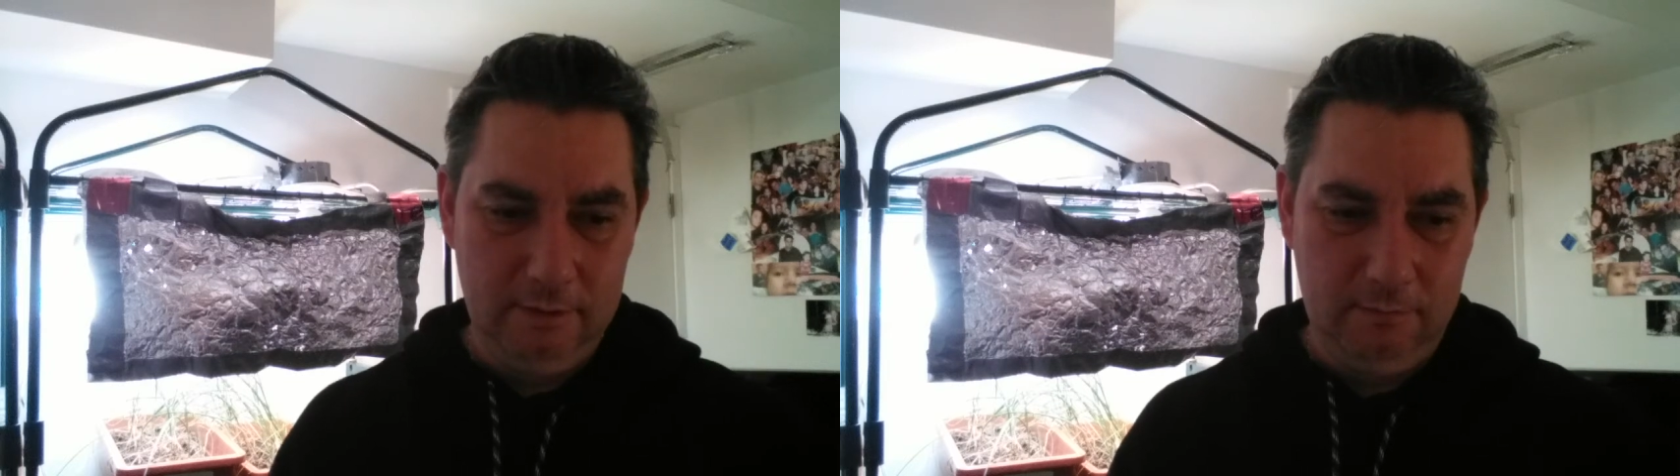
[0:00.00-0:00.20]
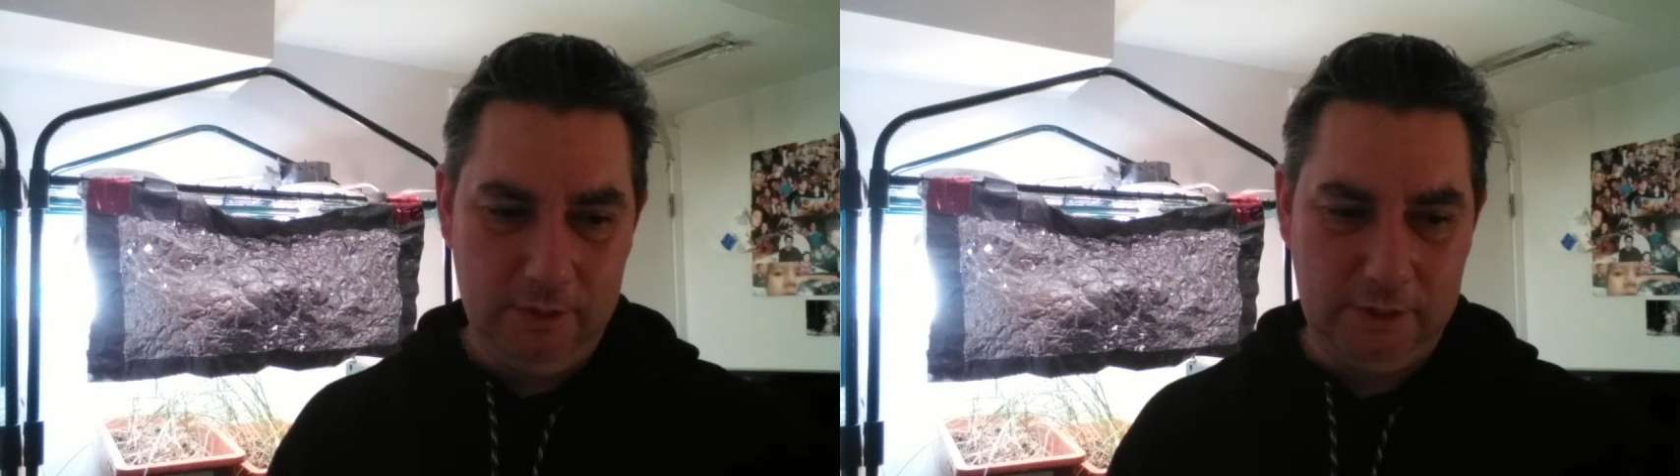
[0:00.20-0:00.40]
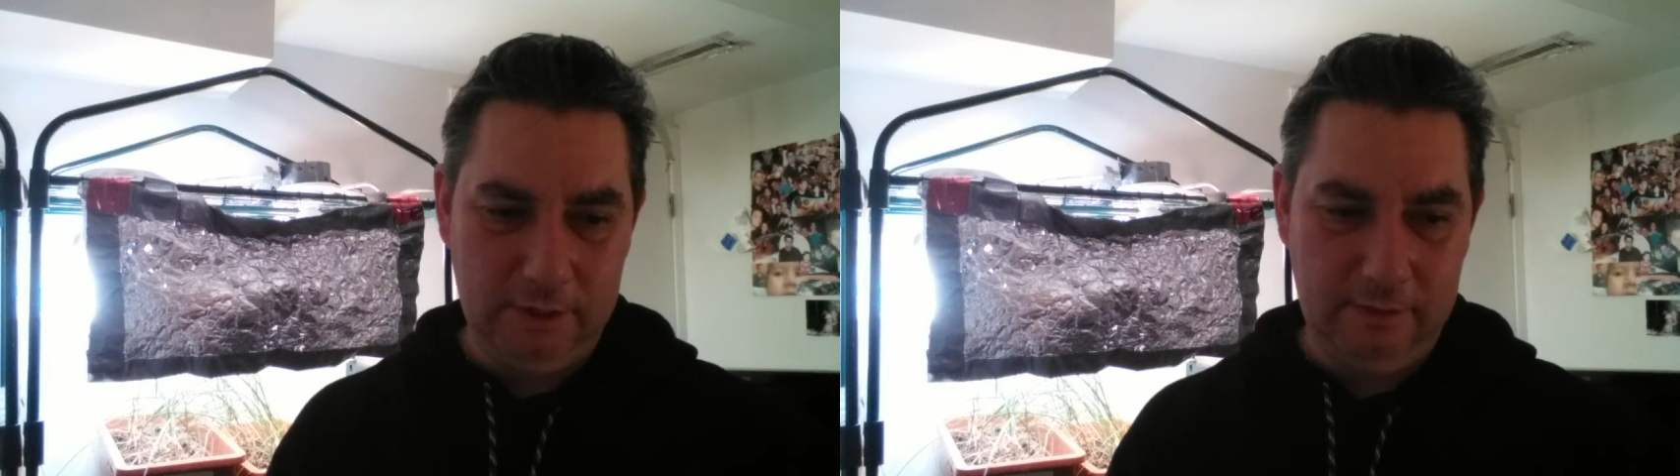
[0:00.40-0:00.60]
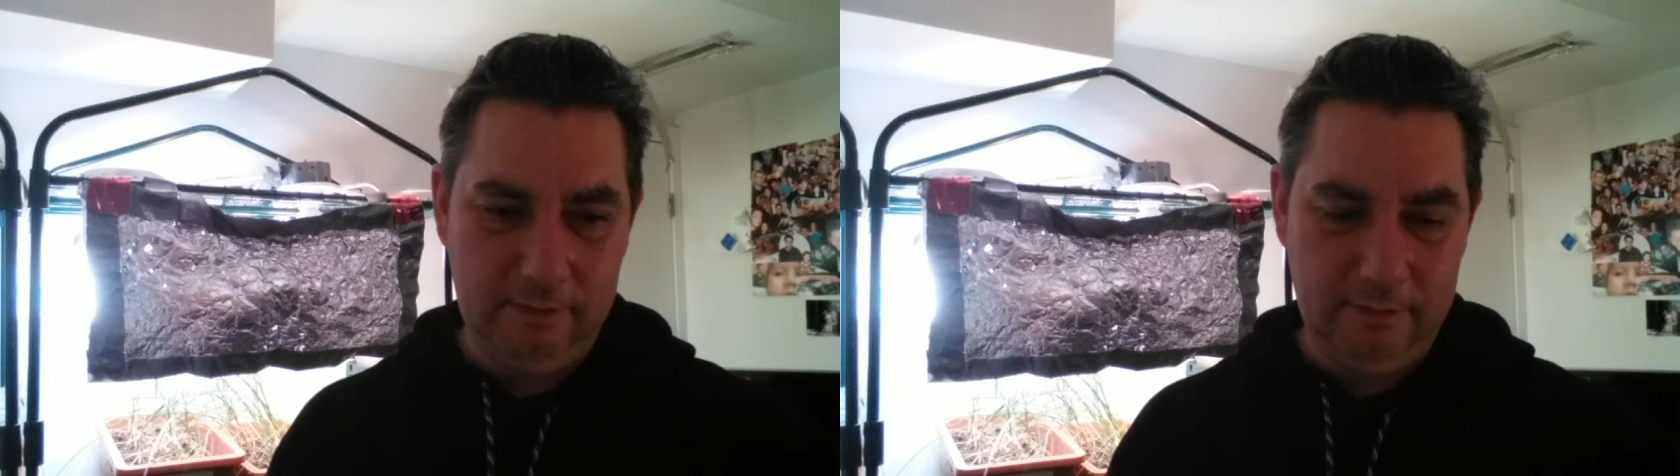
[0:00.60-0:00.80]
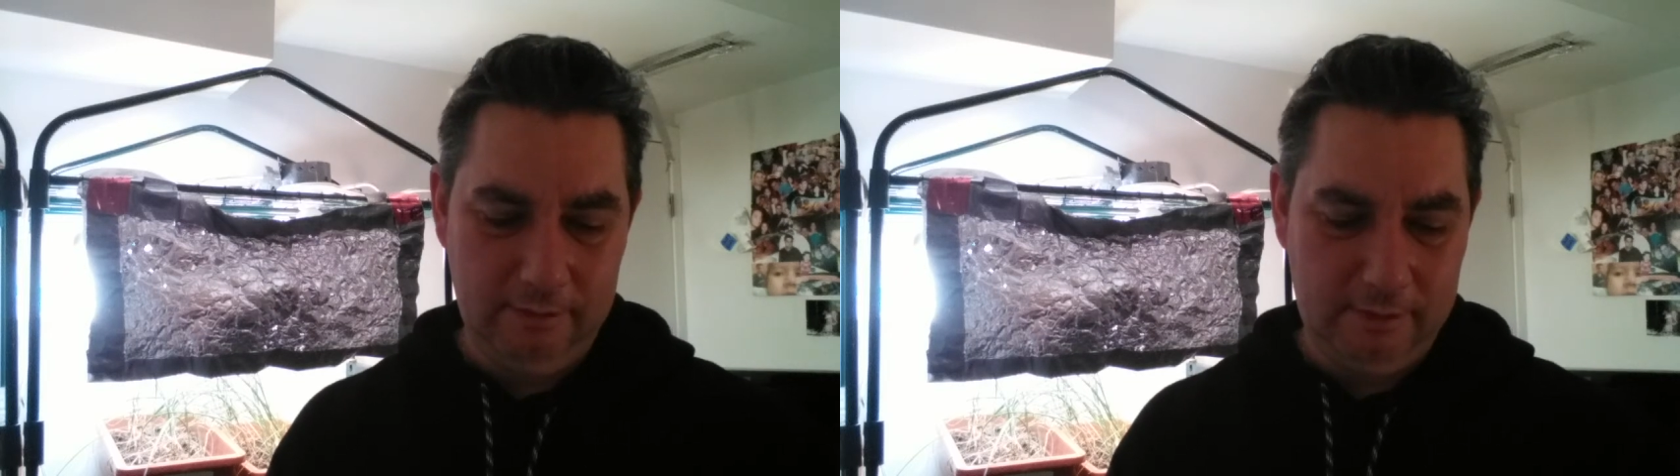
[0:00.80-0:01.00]
which
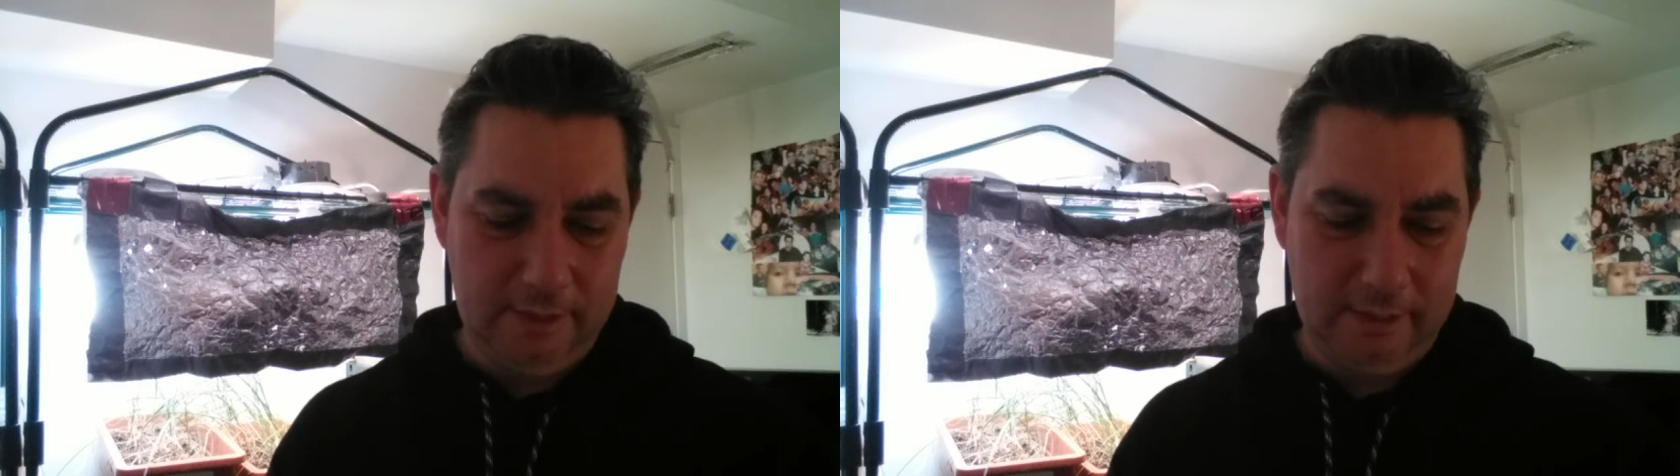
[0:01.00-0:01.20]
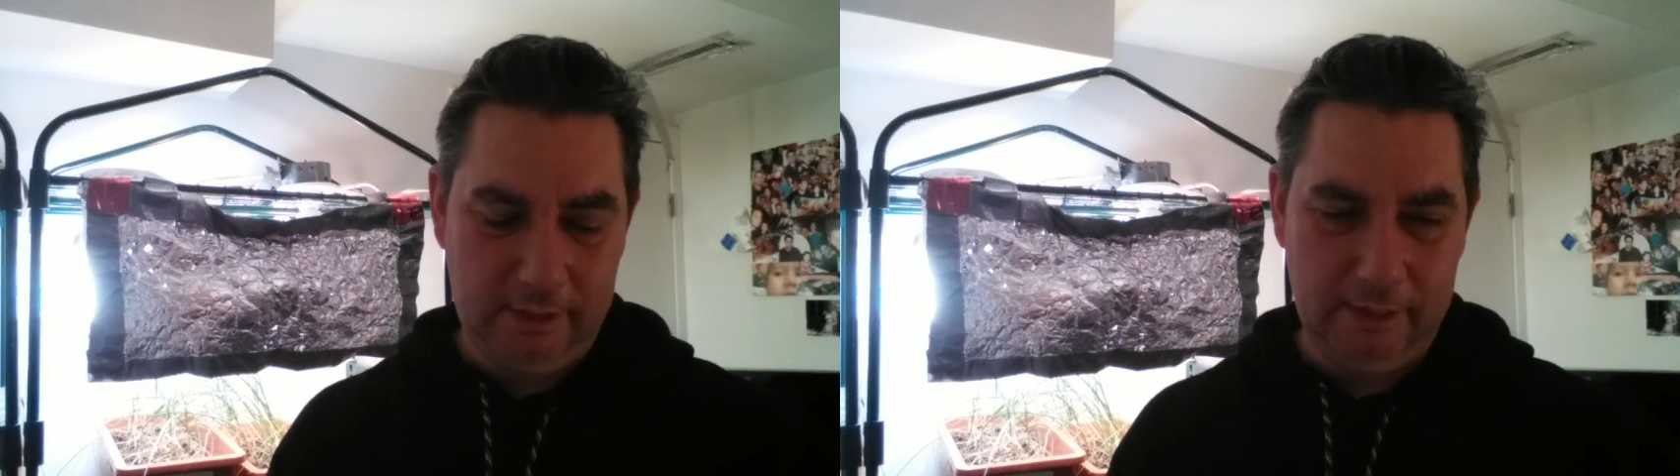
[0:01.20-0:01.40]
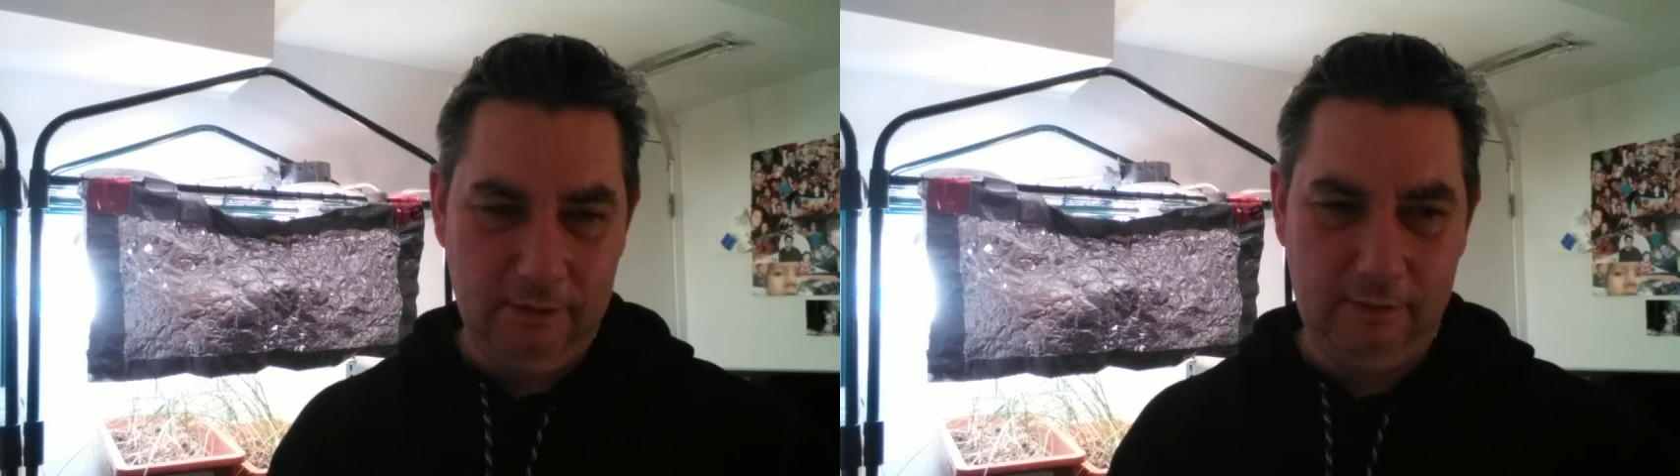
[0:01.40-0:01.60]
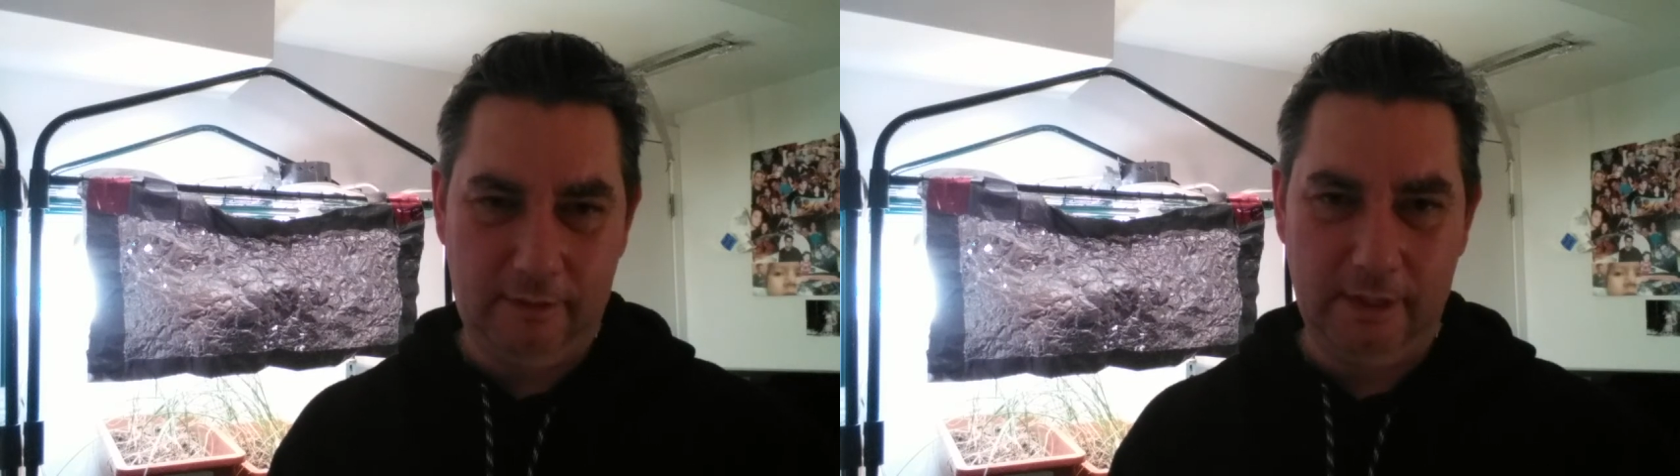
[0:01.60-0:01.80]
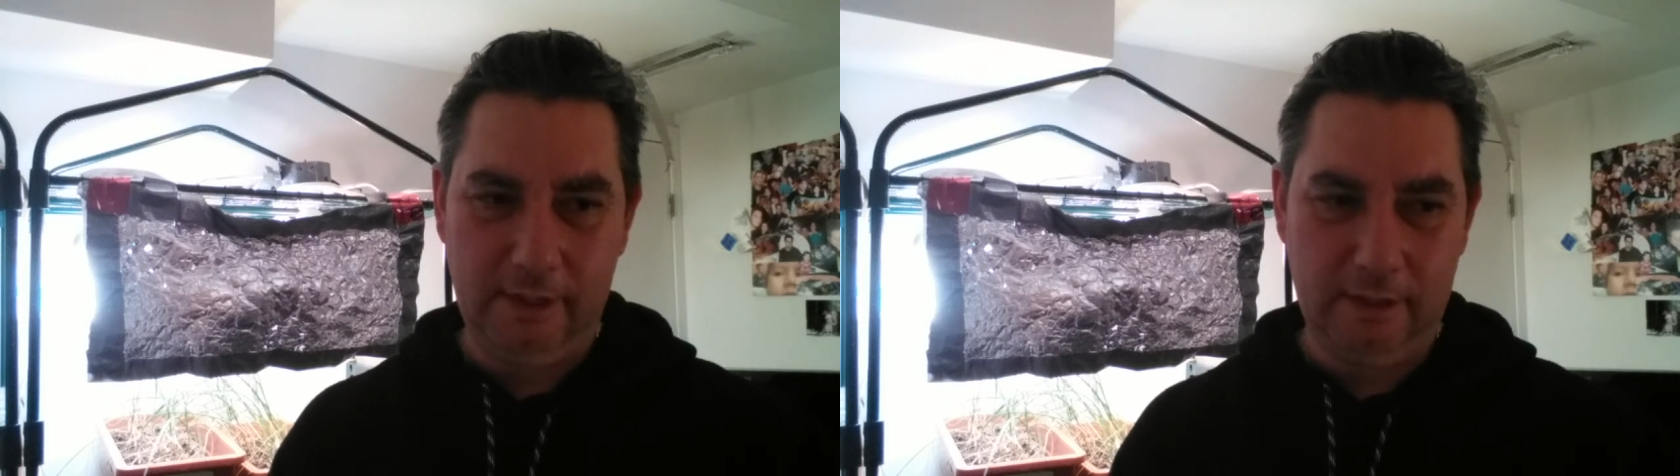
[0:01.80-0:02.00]
is kind of like looks
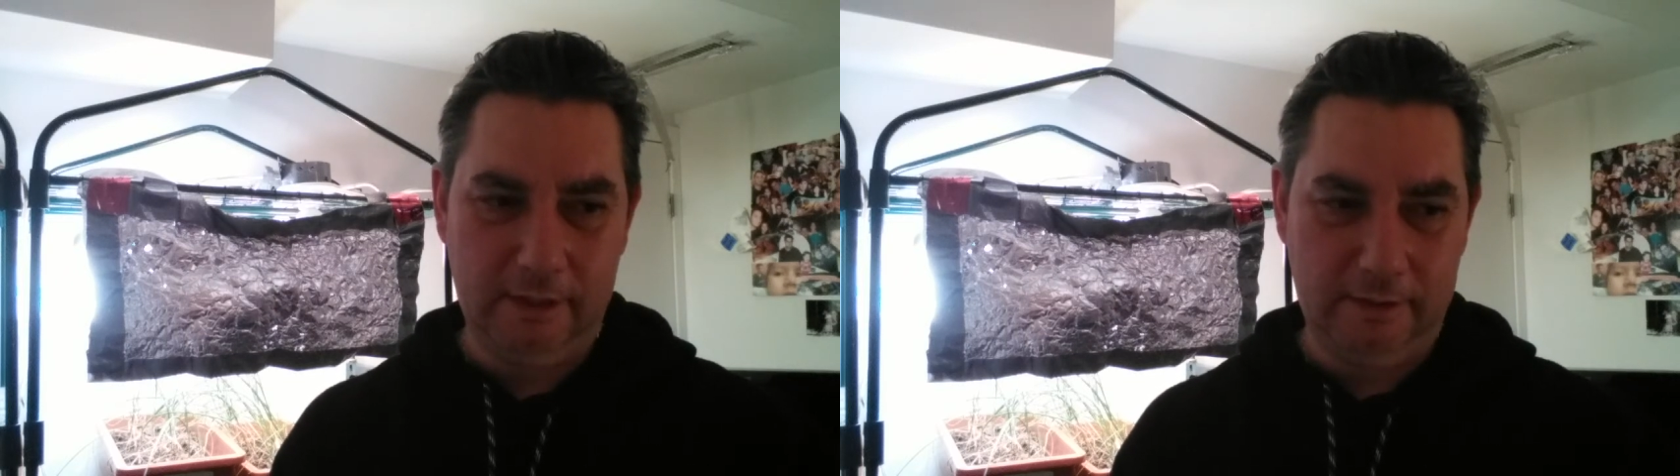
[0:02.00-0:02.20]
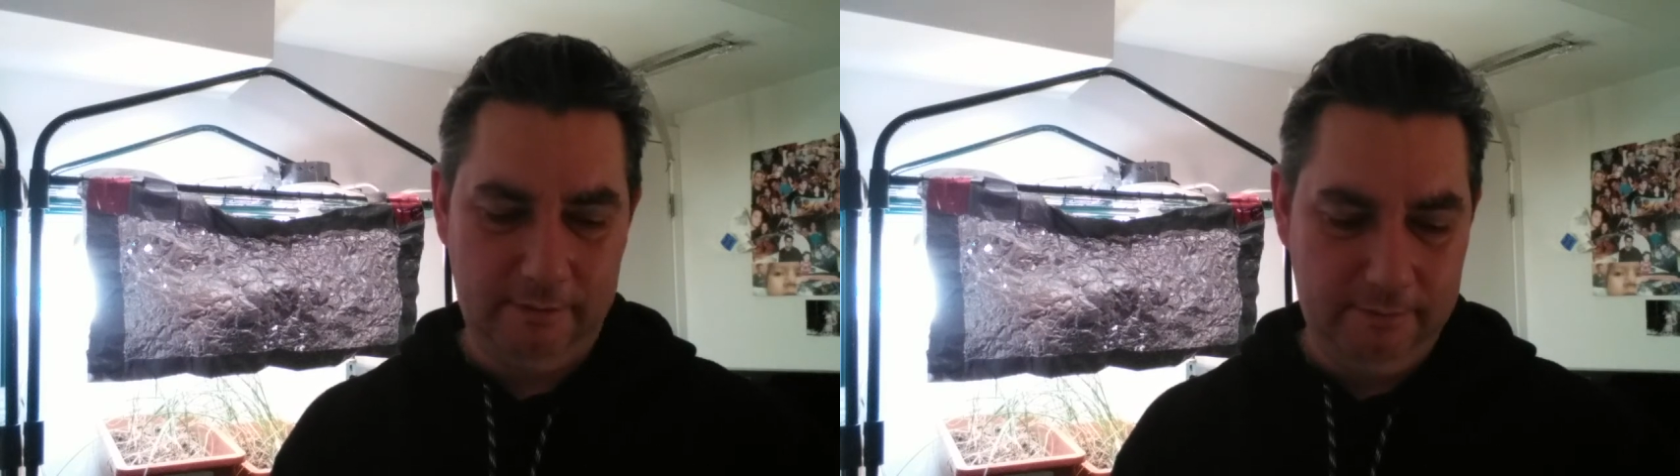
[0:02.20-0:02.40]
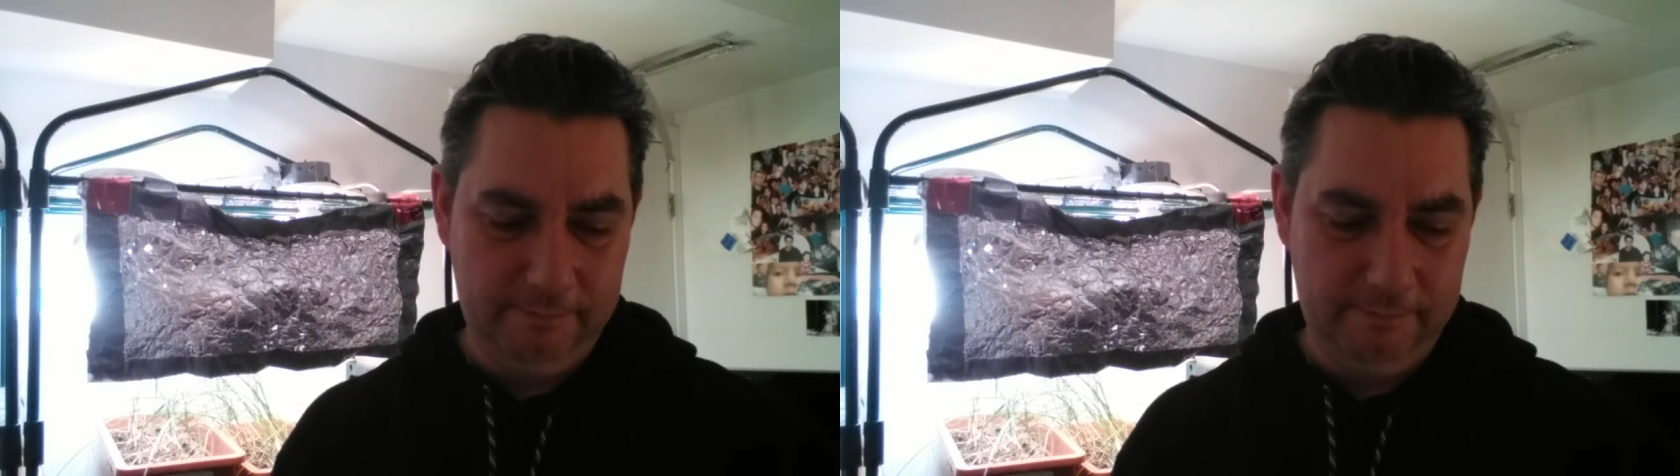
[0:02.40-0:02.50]
like a